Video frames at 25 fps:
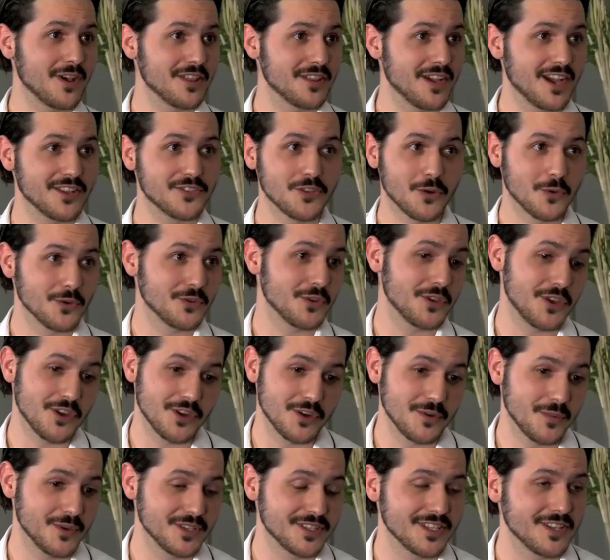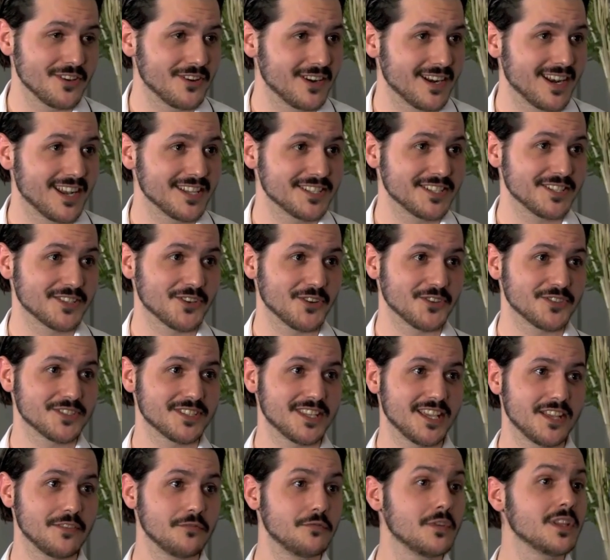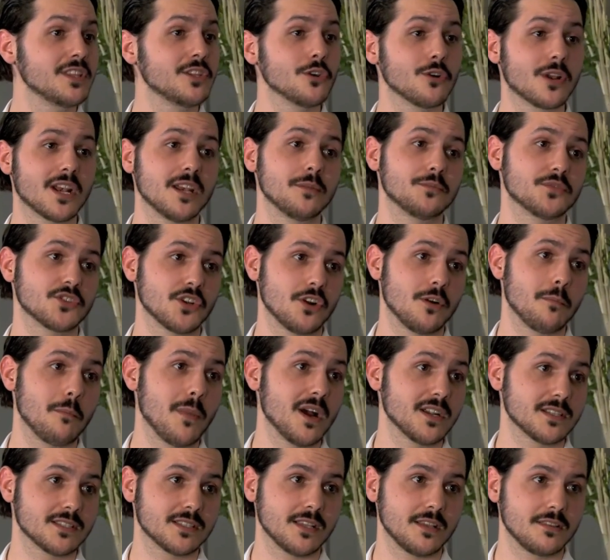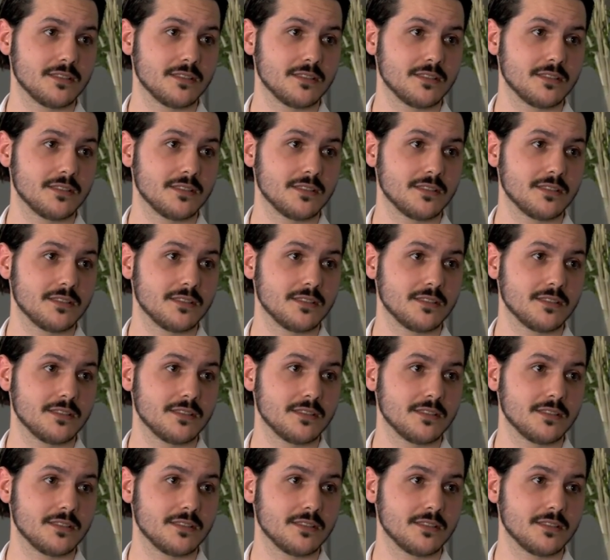I don't want to hear your material unless it's on stage. Video clips are a must.